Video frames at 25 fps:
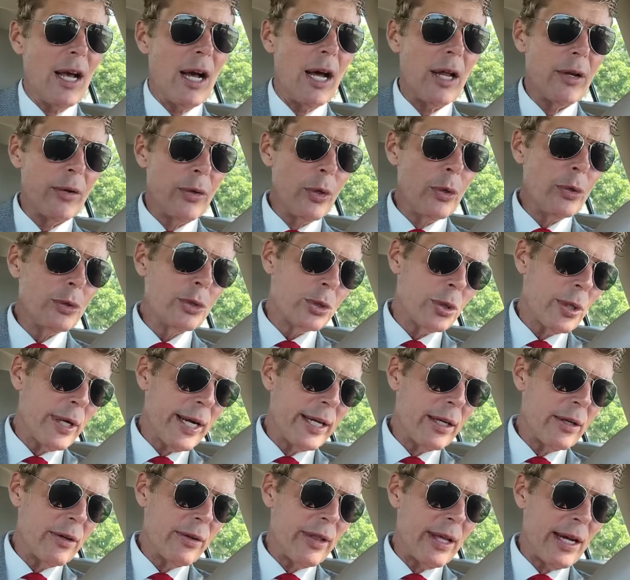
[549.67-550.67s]
A new
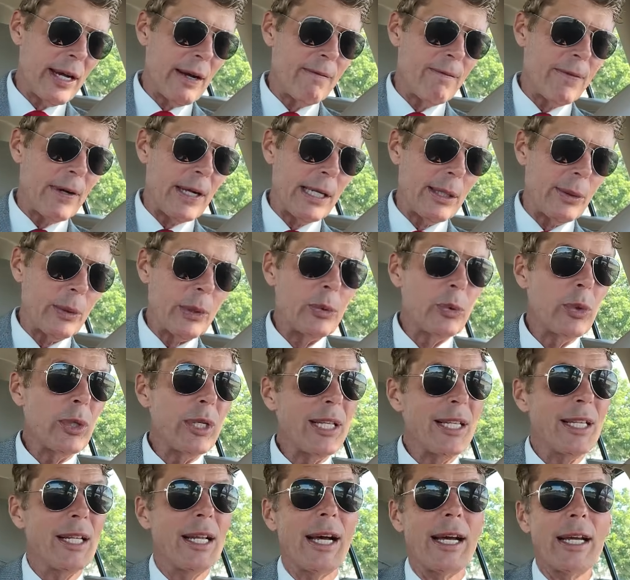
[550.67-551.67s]
trader that I'm following,
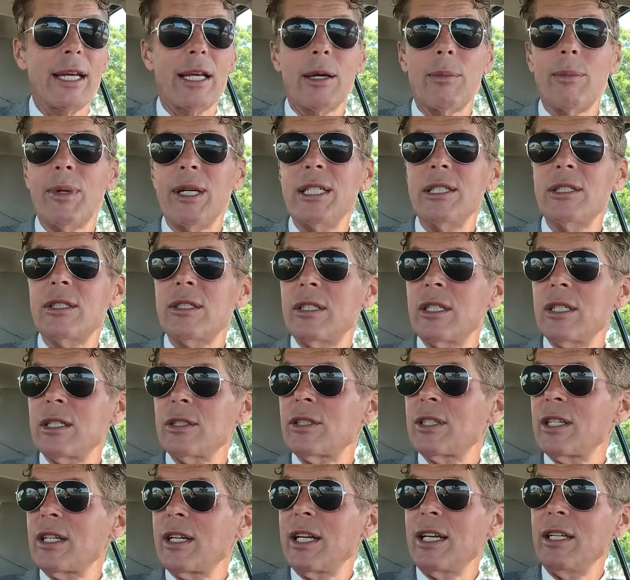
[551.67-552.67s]
really like him. He's
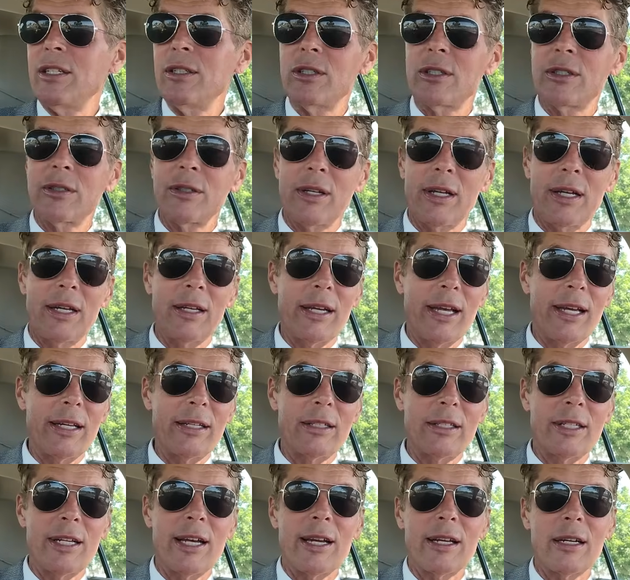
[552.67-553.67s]
just, he's
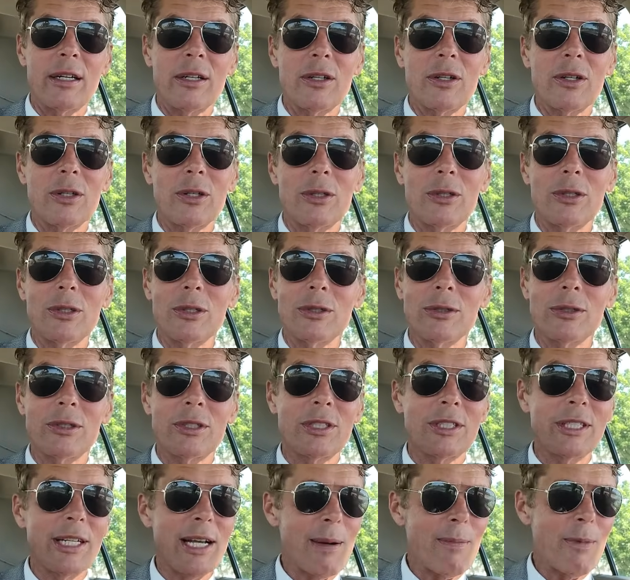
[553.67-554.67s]
a technical
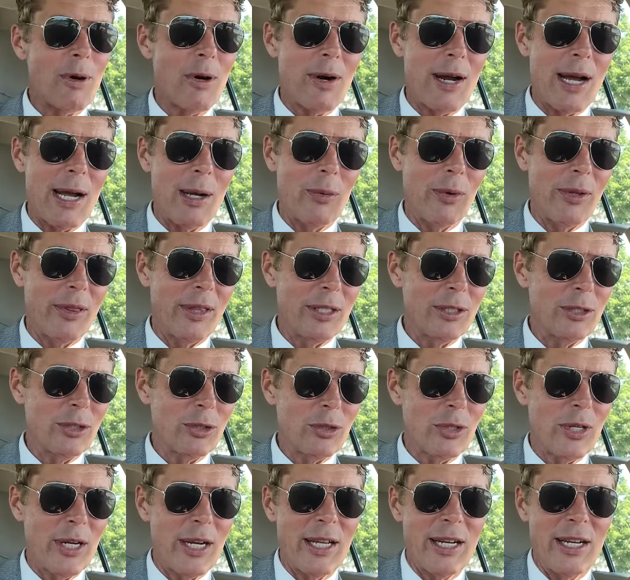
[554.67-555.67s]
samurai with
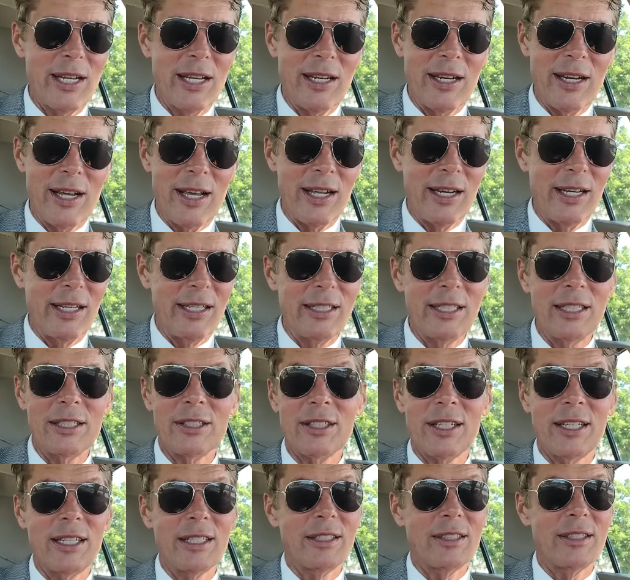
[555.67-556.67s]
his trading and he
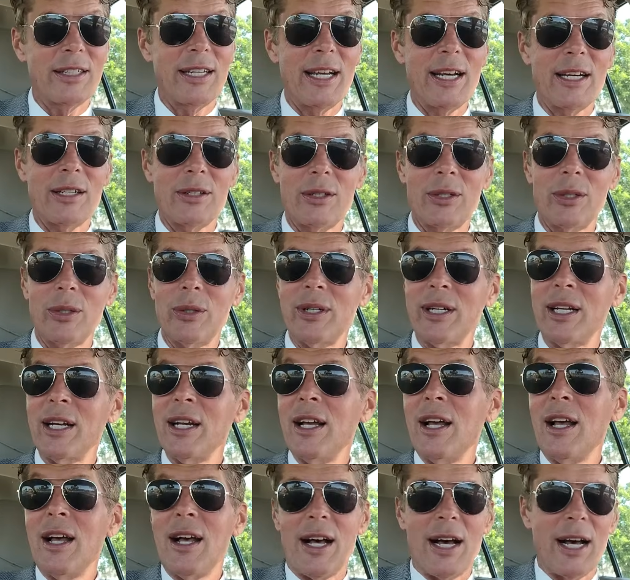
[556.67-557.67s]
just gets down to it.
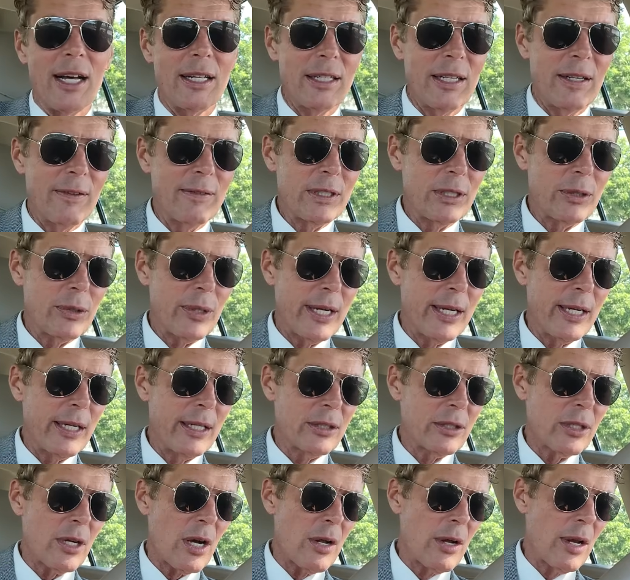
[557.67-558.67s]
I love his
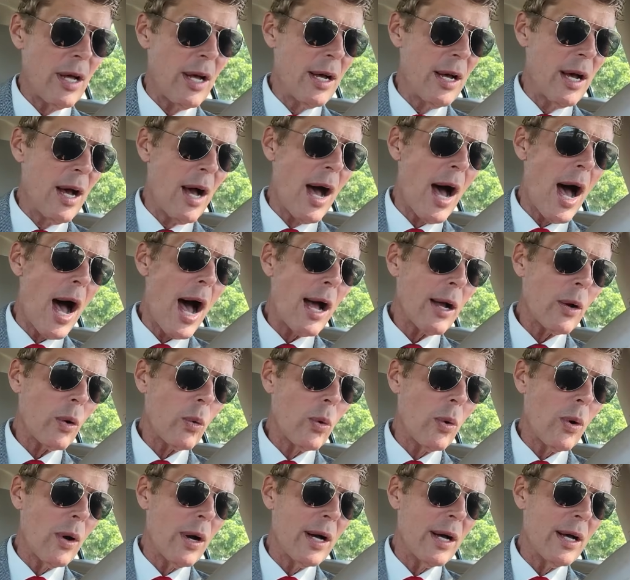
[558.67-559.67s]
trading. It's called uh,
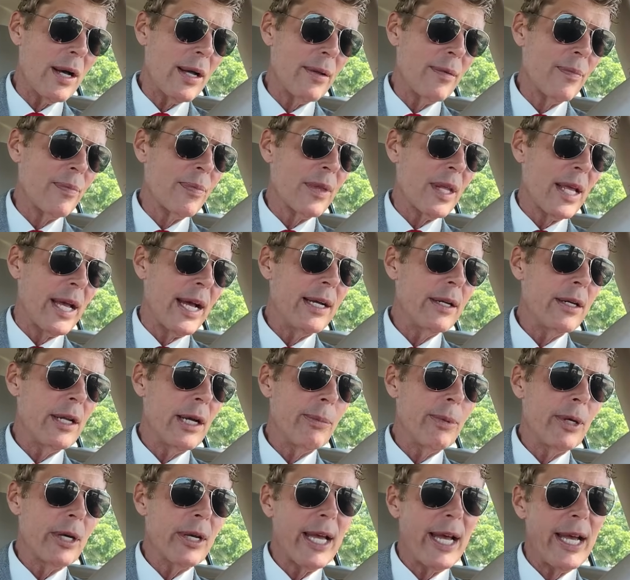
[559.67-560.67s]
Aqua,
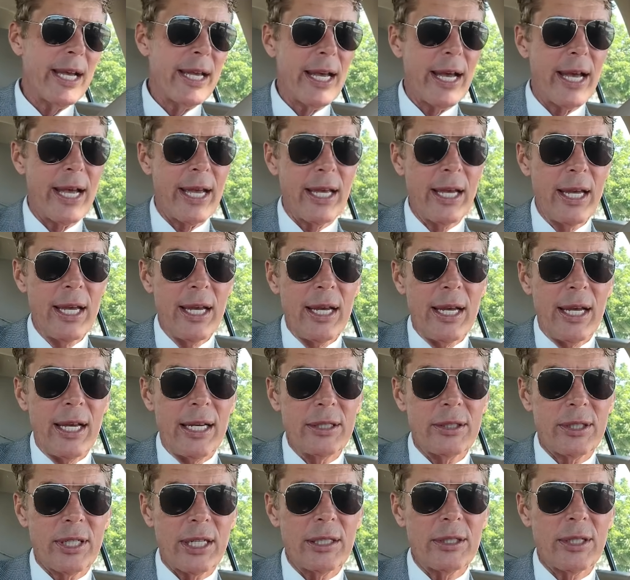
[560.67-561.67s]
A-W-K-A.
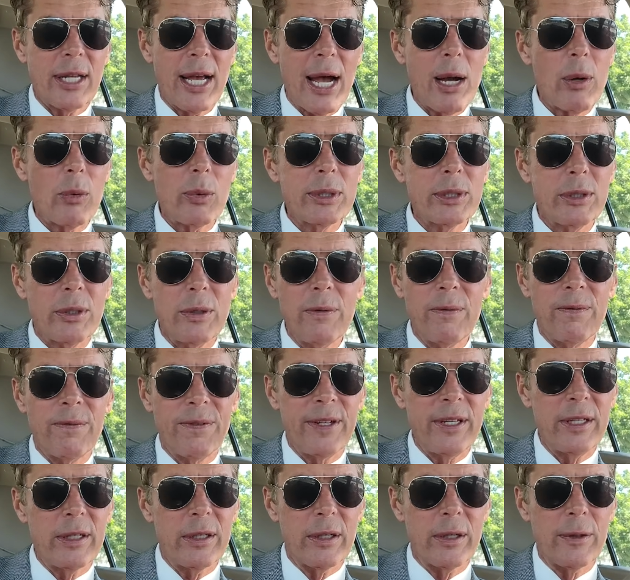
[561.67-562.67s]
He says, how would you
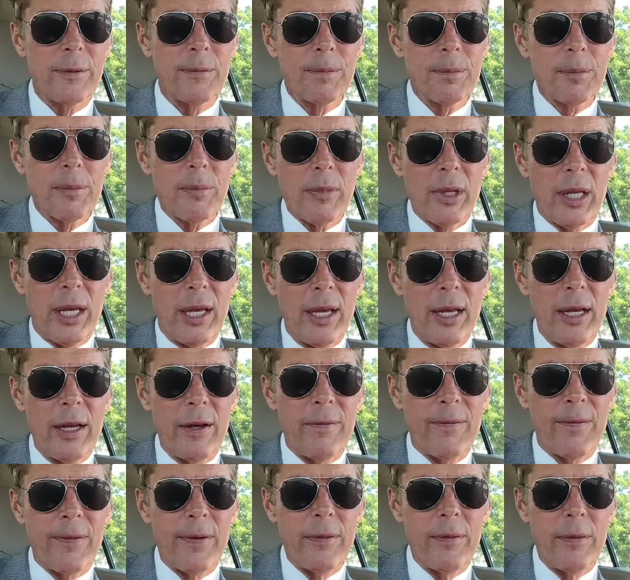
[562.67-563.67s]
feel
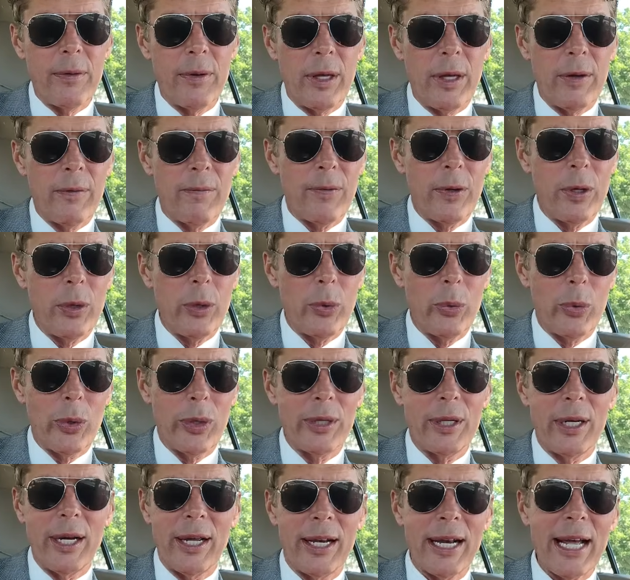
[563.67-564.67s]
if if you
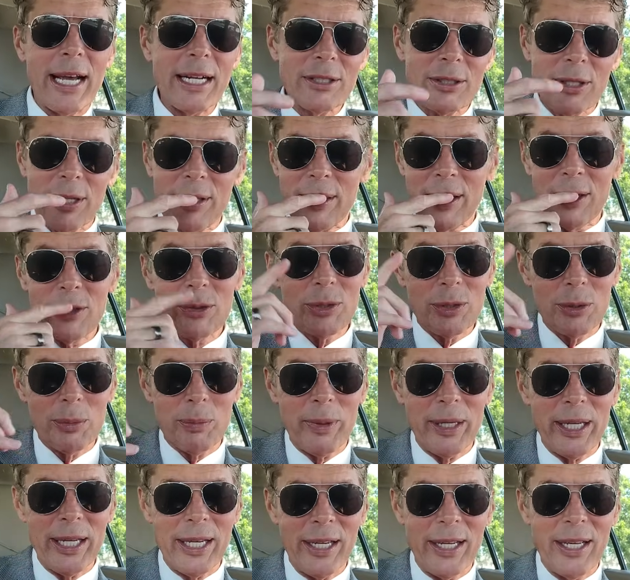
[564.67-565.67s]
would, and actually this is
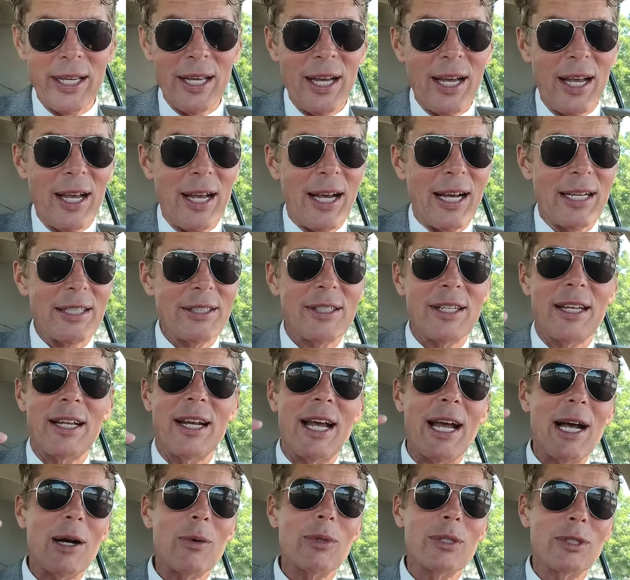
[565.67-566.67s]
me, I
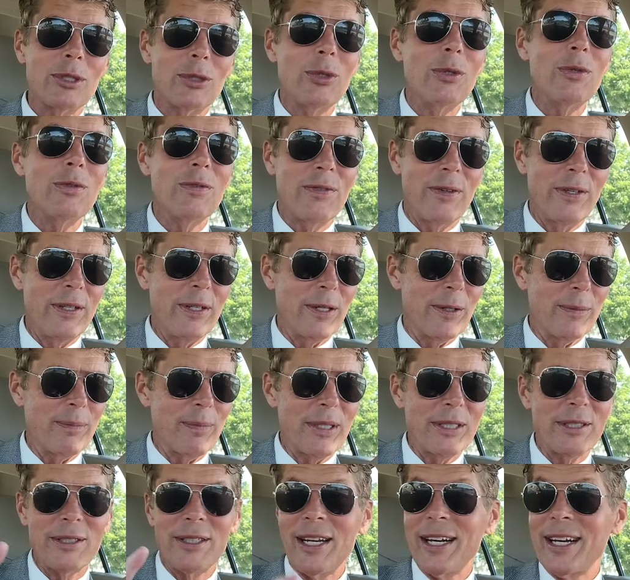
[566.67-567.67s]
said, how would you feel?
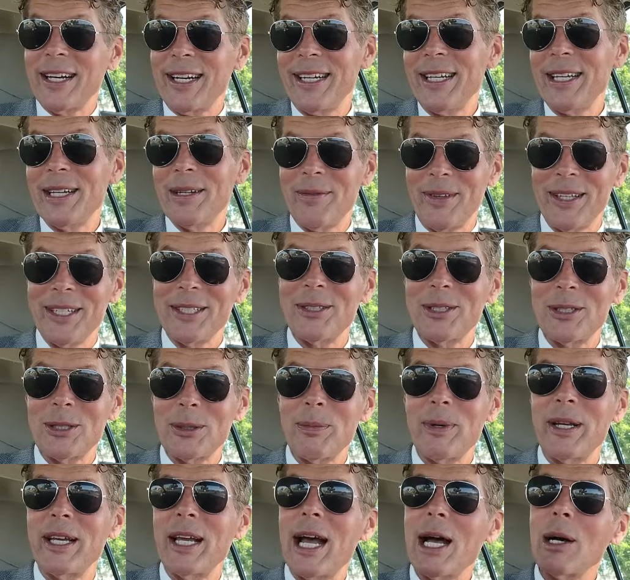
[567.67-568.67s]
That's not him, this
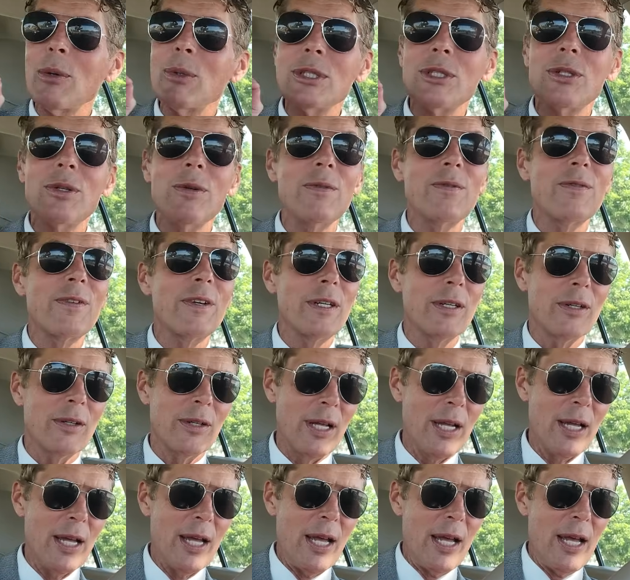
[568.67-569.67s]
is me. How would you feel